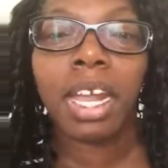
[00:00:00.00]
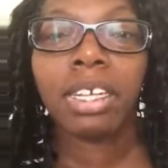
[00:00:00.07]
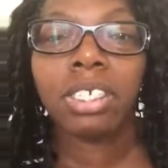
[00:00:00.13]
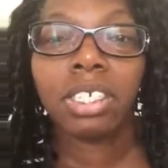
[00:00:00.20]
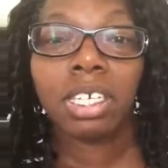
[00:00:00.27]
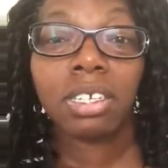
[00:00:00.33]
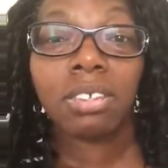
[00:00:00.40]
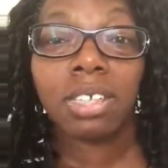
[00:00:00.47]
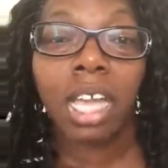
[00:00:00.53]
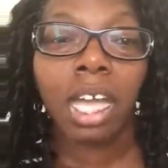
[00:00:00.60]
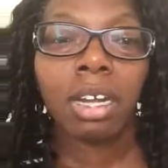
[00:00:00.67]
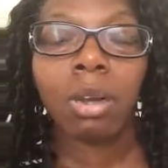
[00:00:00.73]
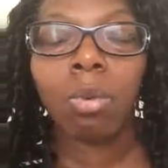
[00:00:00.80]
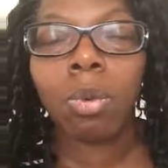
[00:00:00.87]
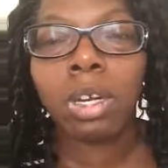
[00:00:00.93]
I just
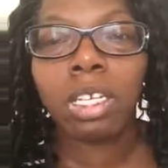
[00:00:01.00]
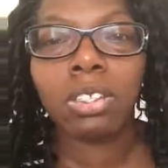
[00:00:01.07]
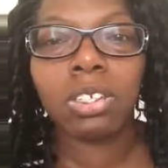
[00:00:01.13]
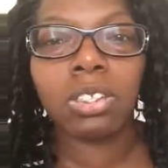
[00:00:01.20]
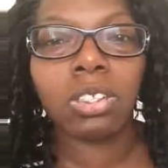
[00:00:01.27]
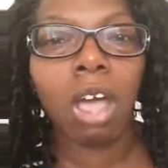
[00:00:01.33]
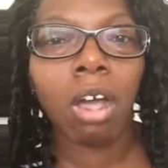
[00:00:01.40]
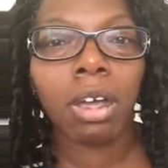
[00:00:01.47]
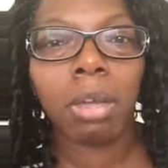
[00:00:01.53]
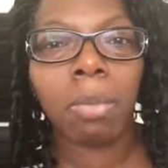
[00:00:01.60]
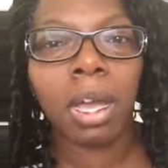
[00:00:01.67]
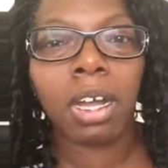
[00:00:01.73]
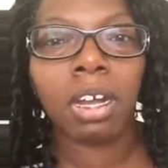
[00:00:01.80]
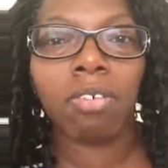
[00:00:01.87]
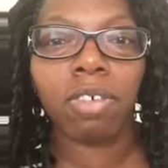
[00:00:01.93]
kind of wanted to talk
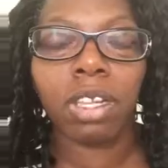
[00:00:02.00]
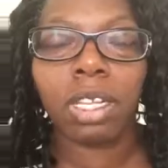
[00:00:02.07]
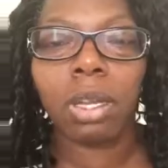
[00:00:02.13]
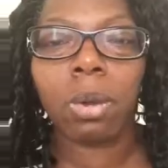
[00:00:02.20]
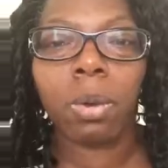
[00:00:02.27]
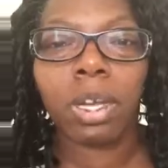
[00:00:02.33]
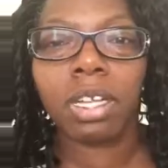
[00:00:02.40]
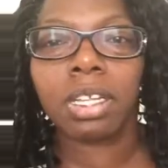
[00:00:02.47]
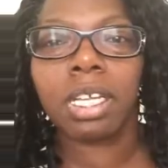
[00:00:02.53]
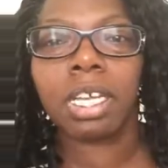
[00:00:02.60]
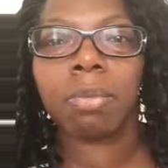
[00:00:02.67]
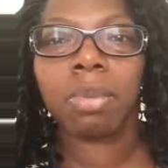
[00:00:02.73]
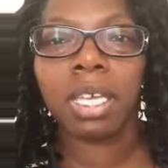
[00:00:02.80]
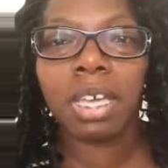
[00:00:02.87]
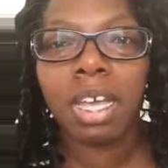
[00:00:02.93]
about it really
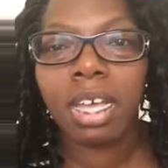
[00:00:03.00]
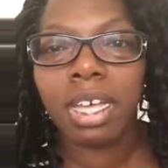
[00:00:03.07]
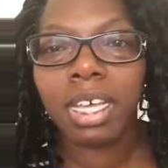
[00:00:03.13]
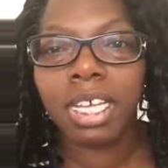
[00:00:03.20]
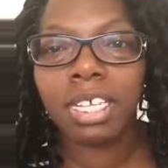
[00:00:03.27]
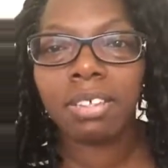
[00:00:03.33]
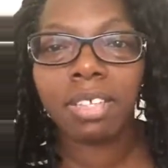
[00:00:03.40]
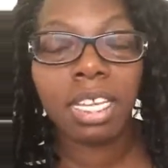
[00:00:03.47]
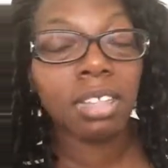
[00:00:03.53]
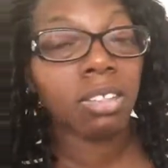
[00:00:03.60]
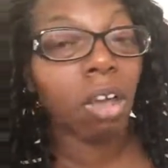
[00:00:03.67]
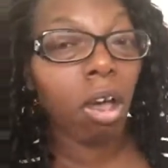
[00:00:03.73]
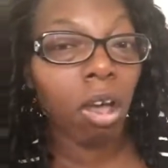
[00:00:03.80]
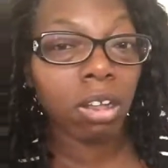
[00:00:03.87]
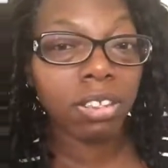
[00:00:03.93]
quickly because
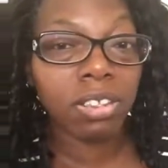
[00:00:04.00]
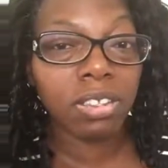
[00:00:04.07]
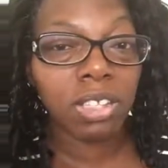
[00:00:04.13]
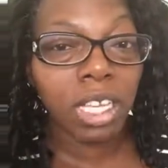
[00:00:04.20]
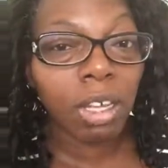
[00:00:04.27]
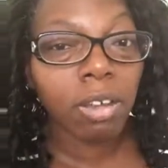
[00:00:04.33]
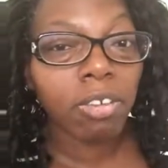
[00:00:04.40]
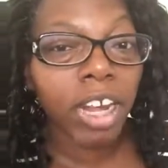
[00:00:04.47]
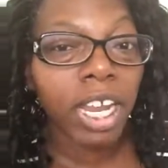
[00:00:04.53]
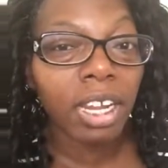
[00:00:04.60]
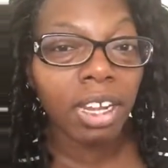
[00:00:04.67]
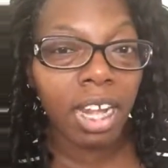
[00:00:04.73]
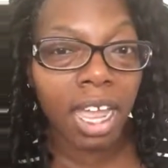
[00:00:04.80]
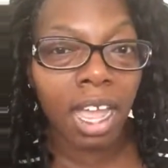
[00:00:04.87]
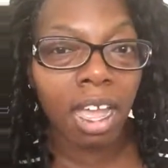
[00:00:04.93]
it's on sale
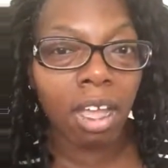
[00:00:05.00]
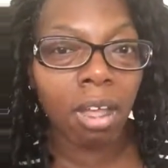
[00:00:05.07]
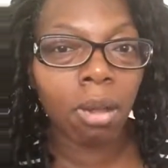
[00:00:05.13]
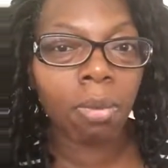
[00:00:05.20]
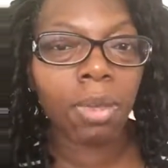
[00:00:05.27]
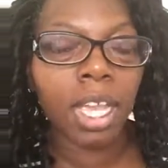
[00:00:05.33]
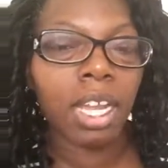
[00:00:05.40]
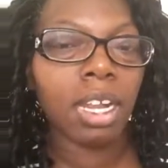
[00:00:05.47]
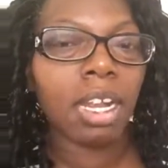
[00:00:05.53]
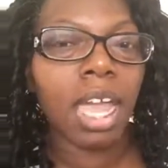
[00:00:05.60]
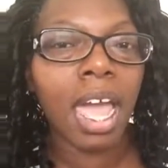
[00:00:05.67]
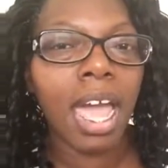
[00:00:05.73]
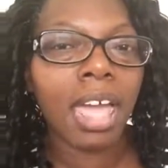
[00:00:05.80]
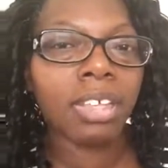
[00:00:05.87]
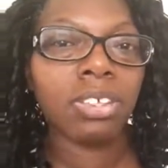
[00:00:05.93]
right now and it
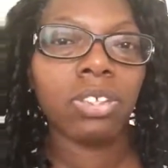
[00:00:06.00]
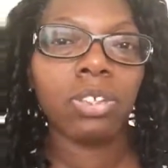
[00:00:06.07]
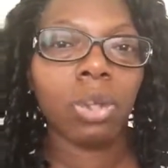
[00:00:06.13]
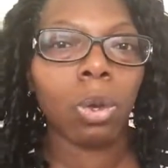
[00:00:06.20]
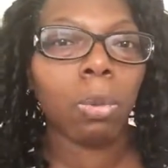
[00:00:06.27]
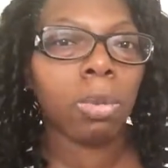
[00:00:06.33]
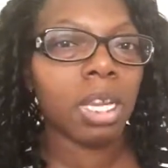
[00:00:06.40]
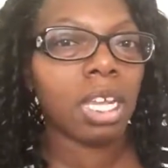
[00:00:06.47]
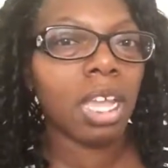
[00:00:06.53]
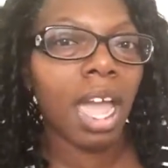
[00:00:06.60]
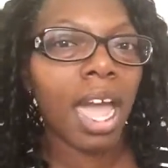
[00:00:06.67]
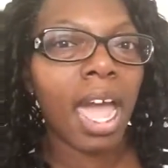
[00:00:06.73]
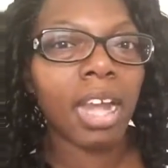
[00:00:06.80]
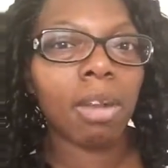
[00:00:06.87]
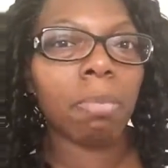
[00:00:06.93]
has so many
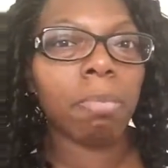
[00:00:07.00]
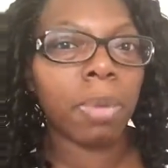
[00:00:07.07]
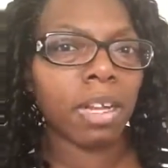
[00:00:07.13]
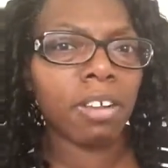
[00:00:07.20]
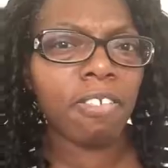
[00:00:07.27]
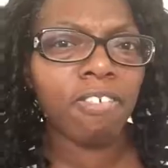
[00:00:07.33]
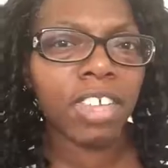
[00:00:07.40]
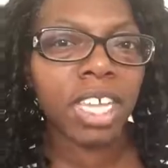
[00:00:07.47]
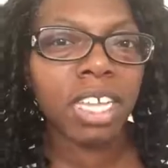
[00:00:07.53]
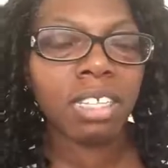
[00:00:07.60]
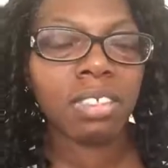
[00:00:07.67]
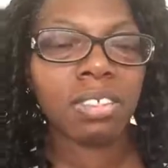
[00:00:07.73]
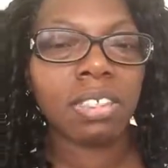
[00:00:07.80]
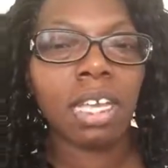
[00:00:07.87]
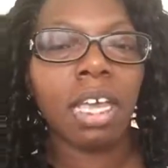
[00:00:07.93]
added
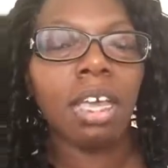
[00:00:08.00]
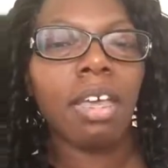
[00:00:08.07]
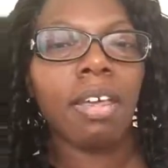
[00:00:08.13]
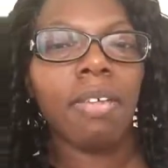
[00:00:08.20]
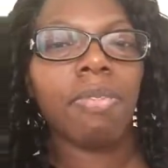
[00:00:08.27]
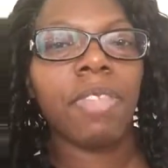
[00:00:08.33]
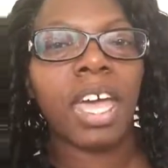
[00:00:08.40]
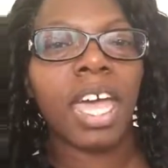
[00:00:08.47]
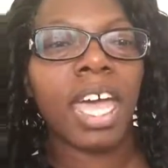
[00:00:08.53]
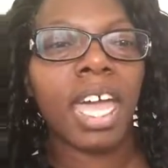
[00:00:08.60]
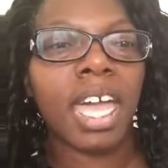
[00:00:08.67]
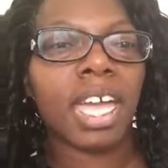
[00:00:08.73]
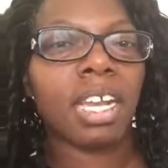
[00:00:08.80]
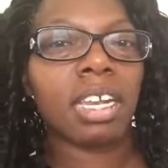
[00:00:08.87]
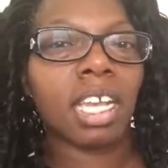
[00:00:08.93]
benefits
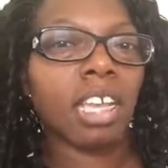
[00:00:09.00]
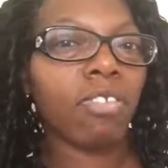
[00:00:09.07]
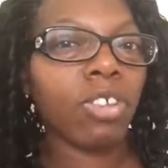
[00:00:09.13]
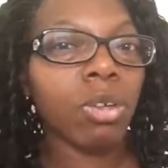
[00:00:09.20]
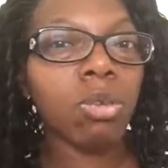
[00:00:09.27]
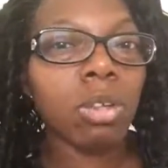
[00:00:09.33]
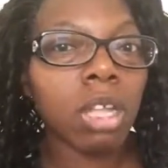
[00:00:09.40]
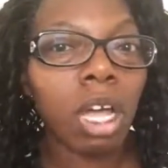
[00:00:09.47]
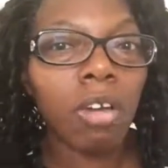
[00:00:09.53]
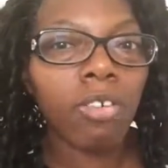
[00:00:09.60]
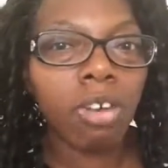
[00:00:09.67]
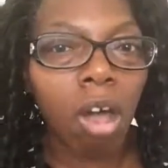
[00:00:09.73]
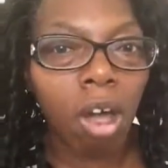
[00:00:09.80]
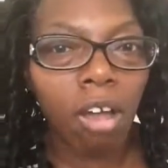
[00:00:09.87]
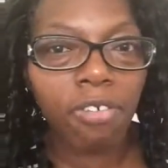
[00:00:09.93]
that if you
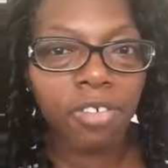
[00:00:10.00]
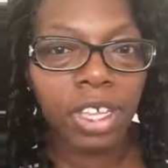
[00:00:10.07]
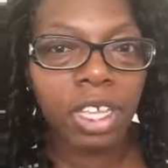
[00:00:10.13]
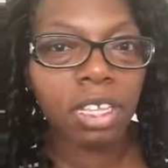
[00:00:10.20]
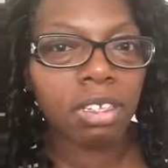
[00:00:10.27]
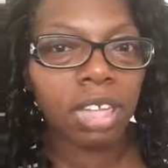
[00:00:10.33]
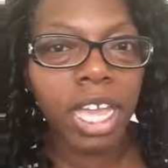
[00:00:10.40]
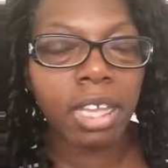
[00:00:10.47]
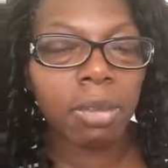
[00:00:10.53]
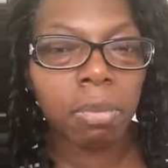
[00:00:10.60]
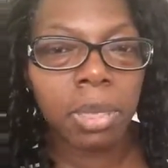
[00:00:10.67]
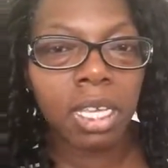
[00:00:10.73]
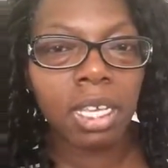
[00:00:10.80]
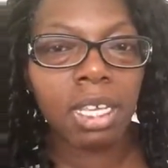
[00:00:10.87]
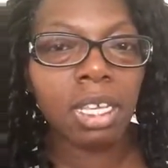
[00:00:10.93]
love coffee like
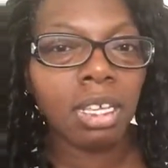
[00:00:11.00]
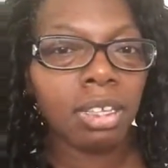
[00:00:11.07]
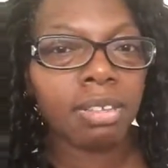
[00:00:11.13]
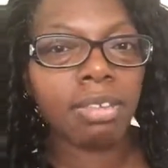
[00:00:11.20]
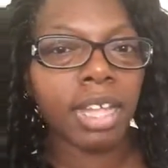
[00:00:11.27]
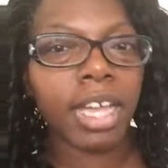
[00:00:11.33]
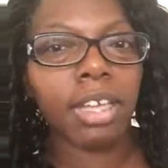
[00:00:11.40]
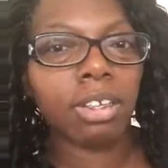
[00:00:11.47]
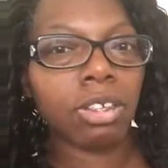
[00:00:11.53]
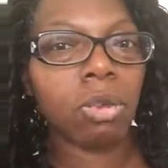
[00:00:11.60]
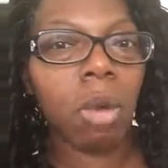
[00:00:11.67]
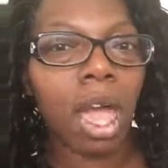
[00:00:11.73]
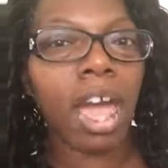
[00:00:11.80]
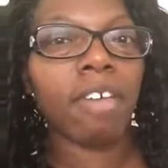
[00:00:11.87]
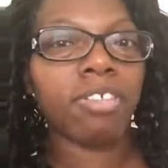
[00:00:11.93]
me, like,
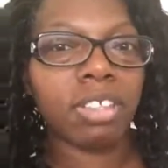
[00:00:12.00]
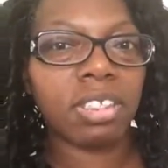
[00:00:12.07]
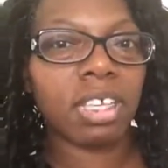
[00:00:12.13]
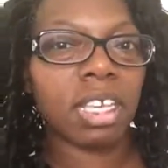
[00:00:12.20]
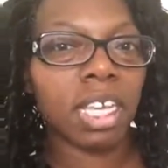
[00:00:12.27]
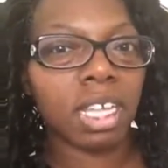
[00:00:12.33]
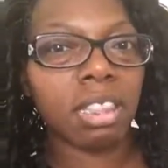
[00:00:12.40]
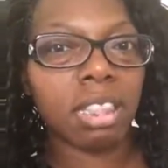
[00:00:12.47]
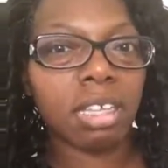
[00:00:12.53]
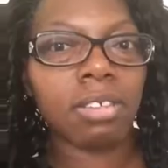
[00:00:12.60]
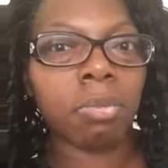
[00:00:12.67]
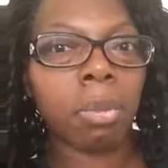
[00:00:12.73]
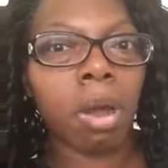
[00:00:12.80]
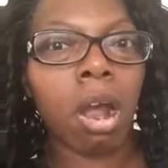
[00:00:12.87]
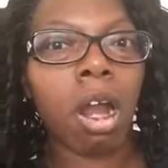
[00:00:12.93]
you have to get
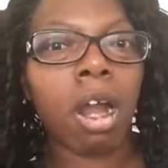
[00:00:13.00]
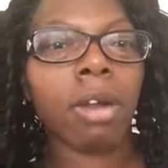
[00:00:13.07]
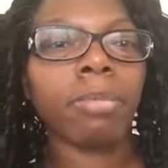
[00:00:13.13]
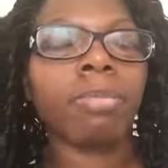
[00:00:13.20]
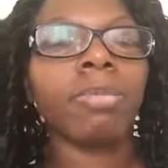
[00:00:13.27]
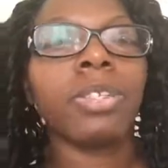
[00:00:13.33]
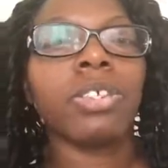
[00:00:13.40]
this bar.